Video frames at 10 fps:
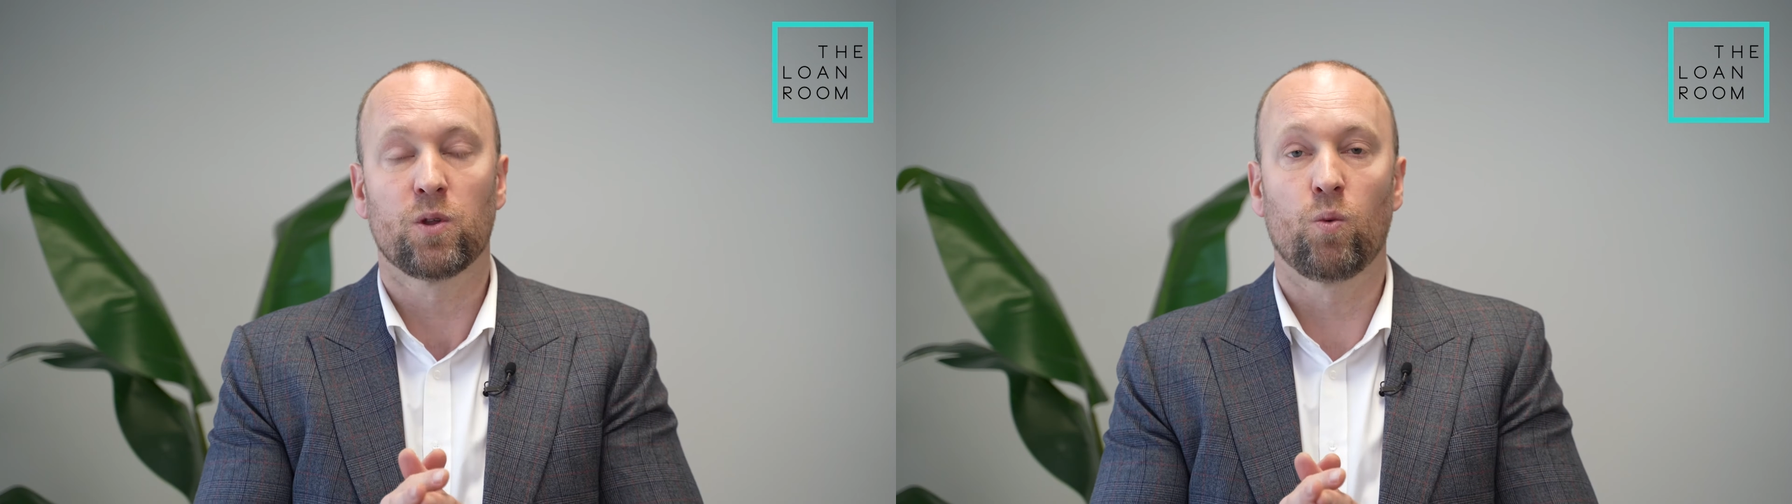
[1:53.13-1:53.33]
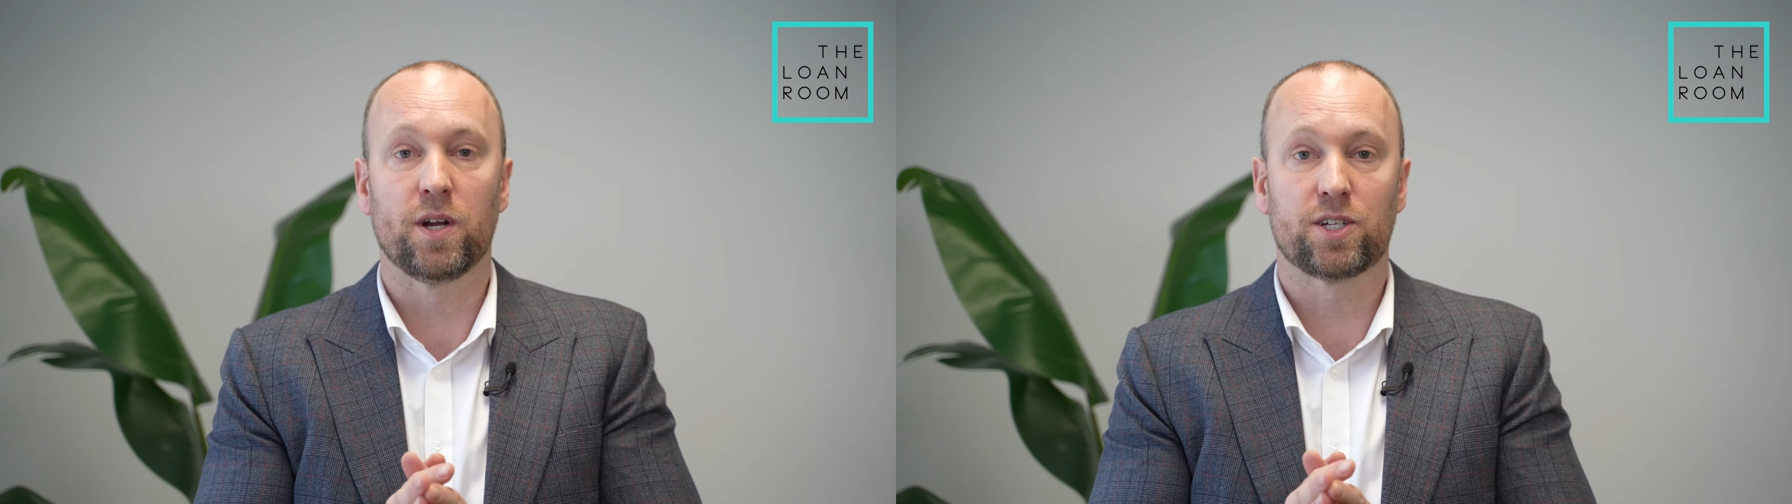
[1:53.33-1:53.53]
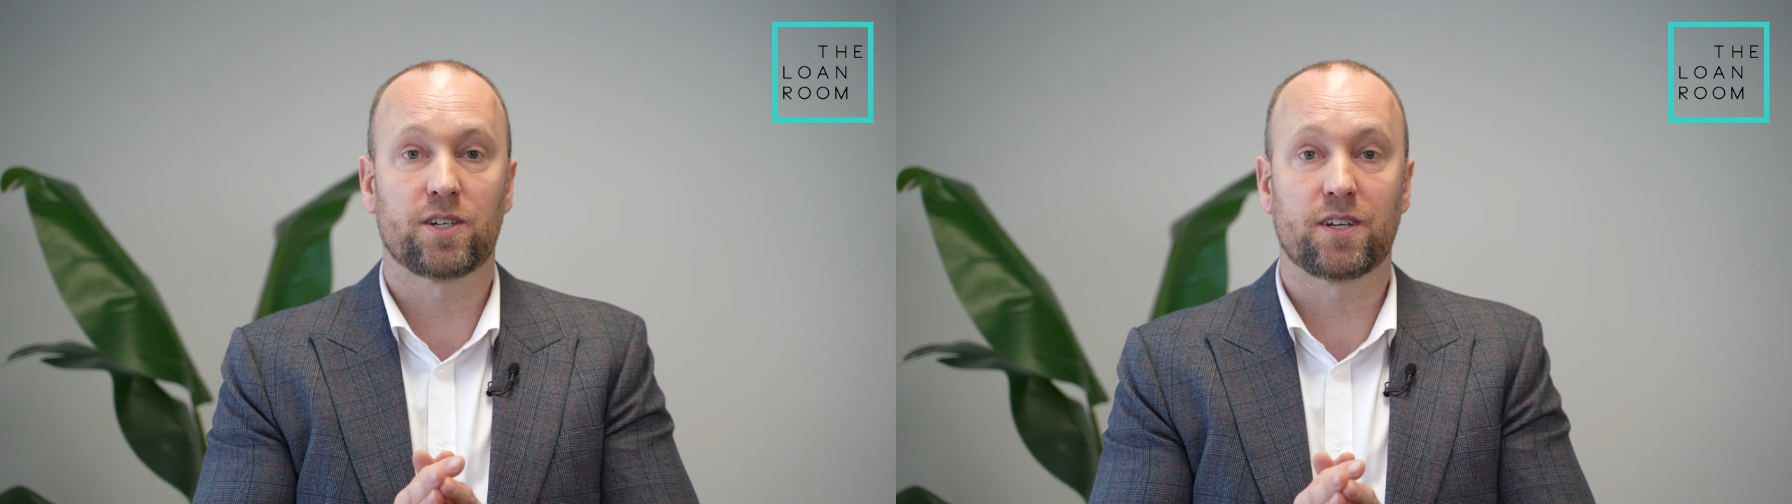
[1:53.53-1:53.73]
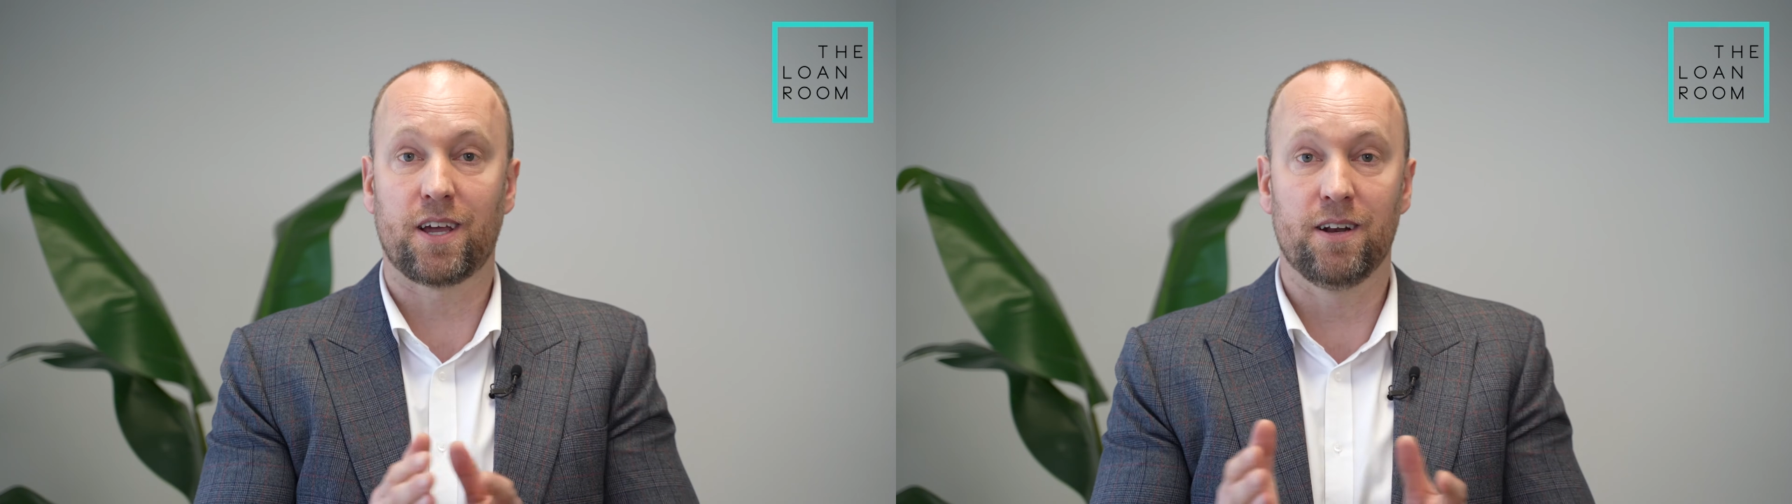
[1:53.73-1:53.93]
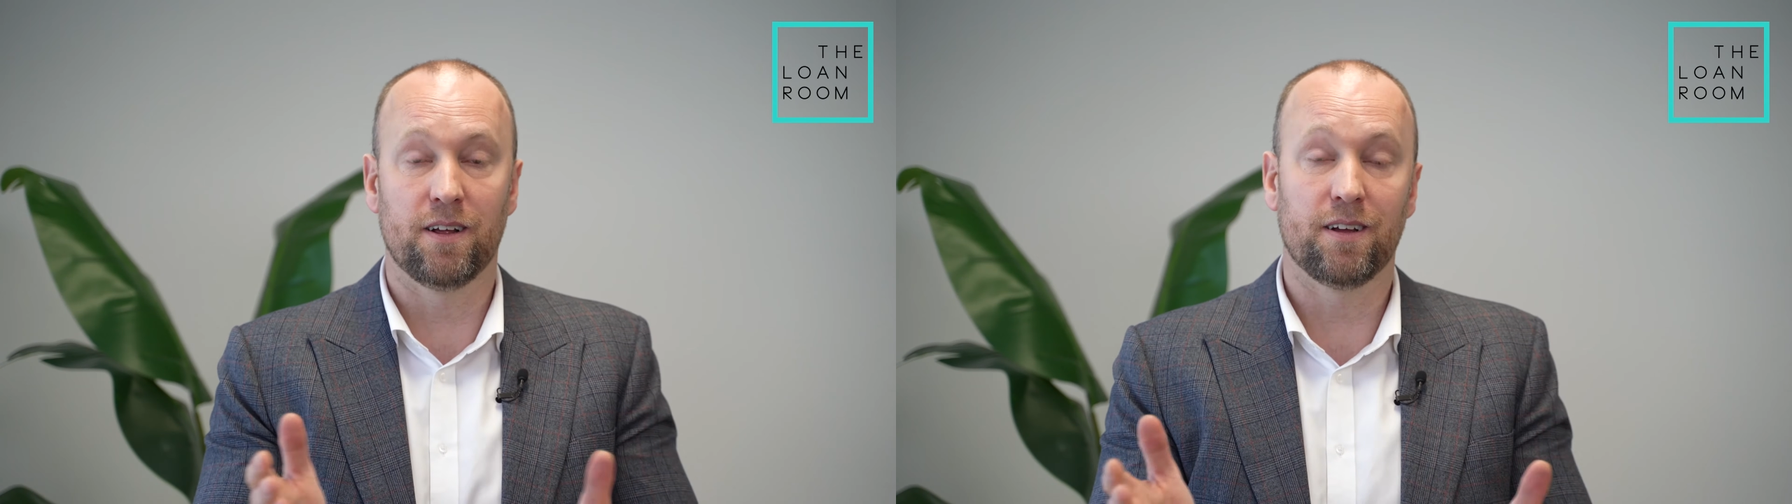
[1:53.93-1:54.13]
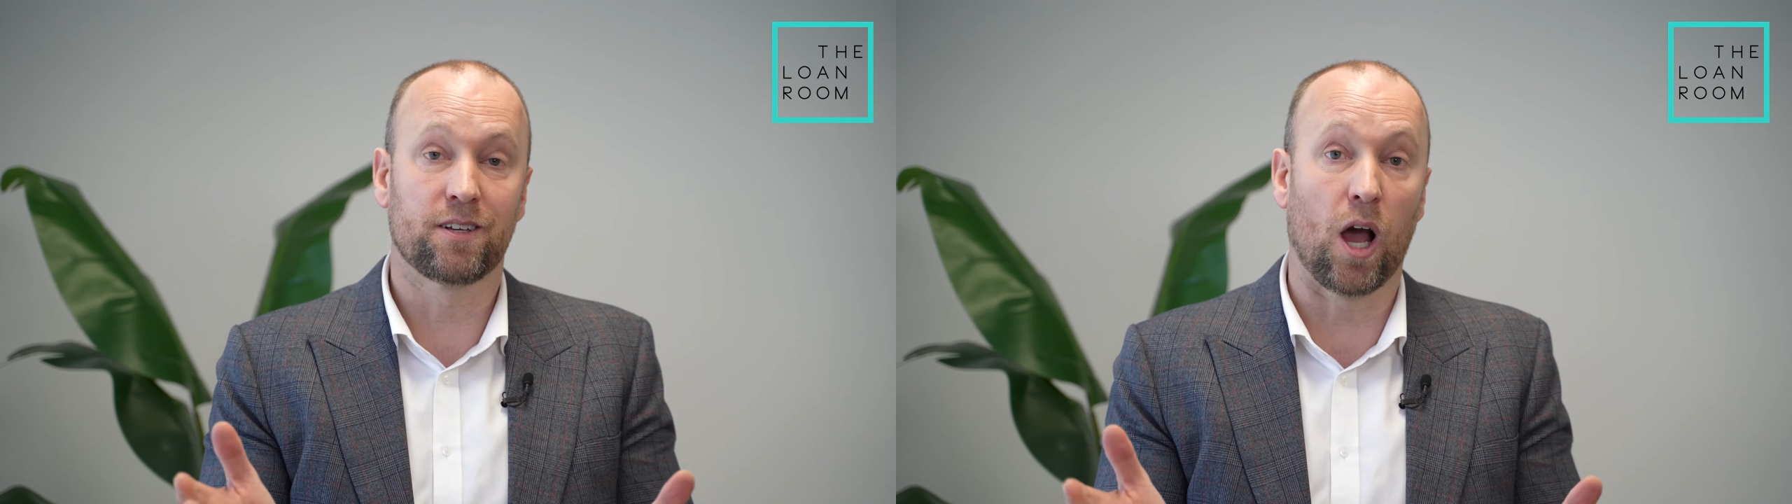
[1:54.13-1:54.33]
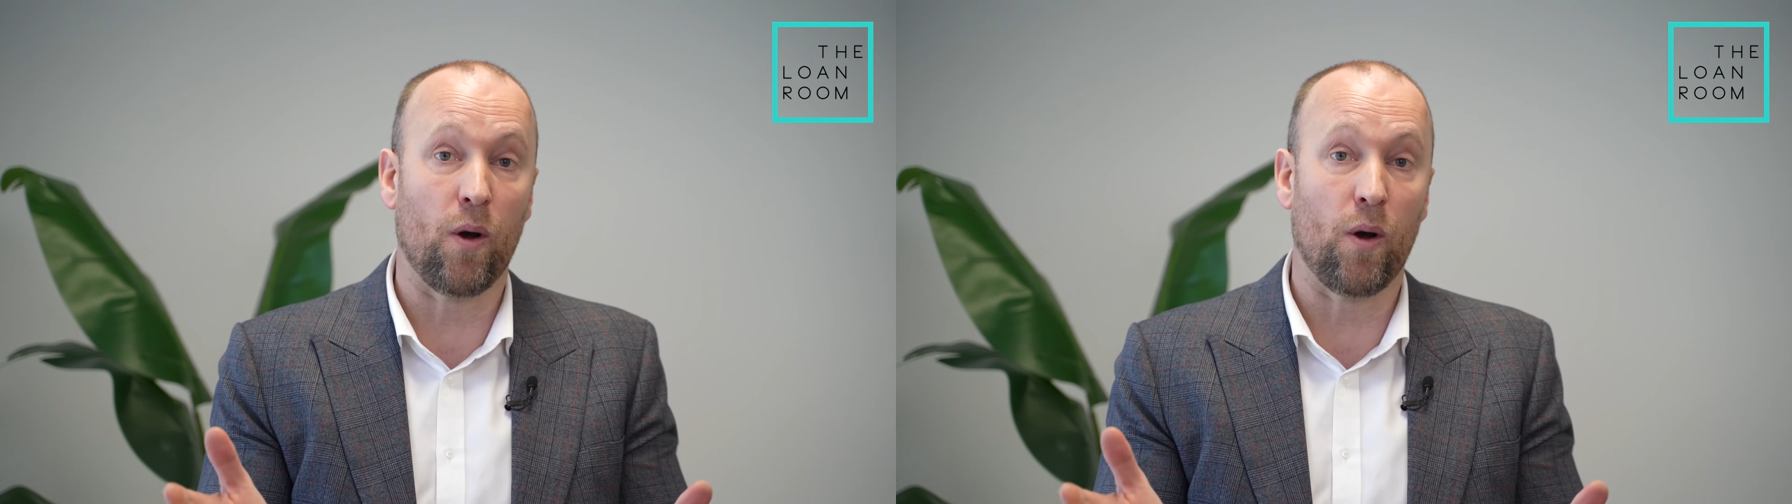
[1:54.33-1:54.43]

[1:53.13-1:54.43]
which can go